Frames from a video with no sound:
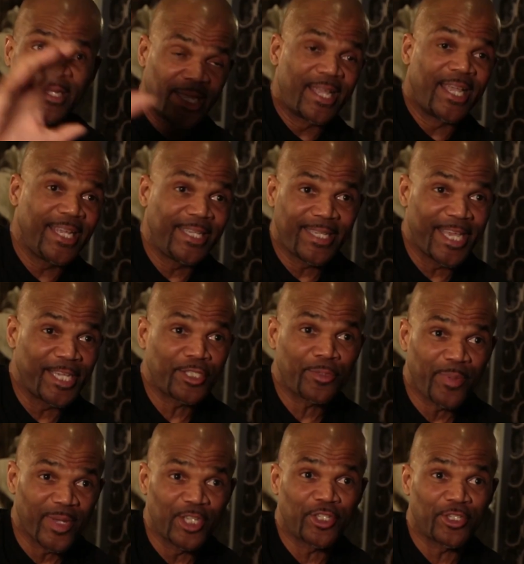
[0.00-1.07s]
and he takes
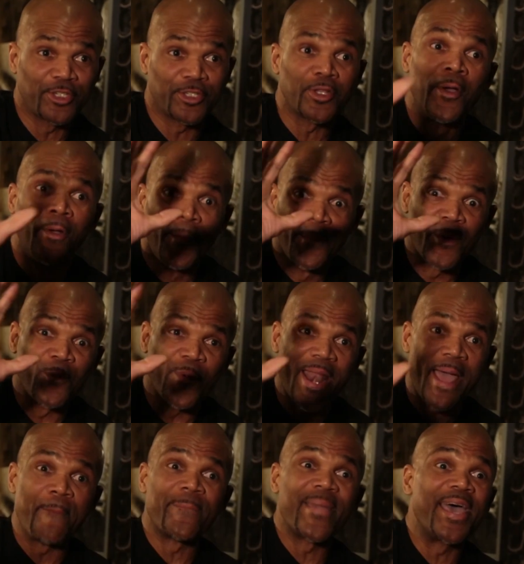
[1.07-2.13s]
pictures. But
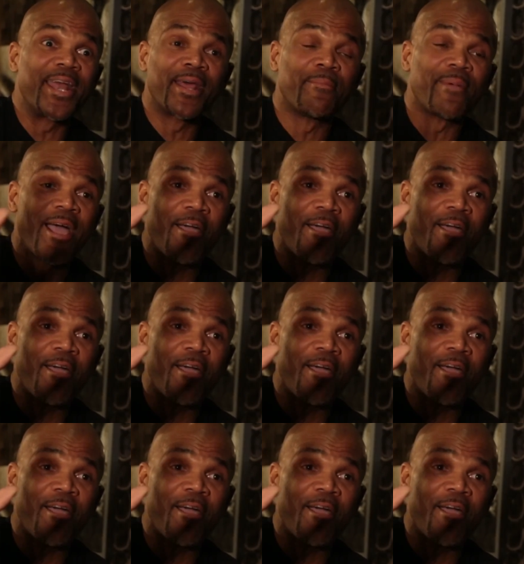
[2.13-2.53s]
when I met him,